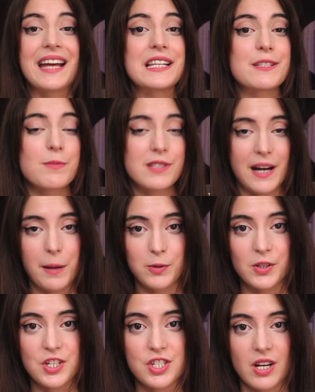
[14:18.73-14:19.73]
and subscribe
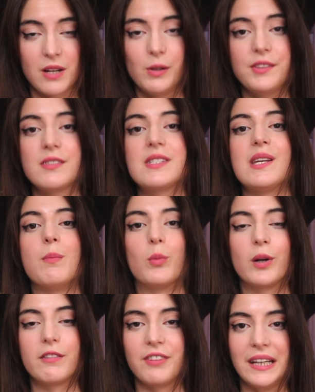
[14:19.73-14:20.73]
to this channel to see
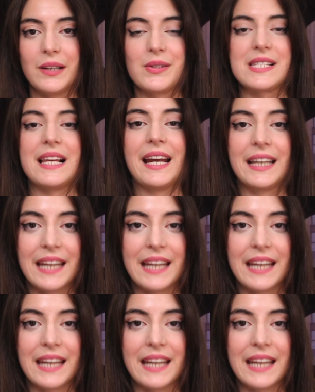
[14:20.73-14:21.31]
more videos like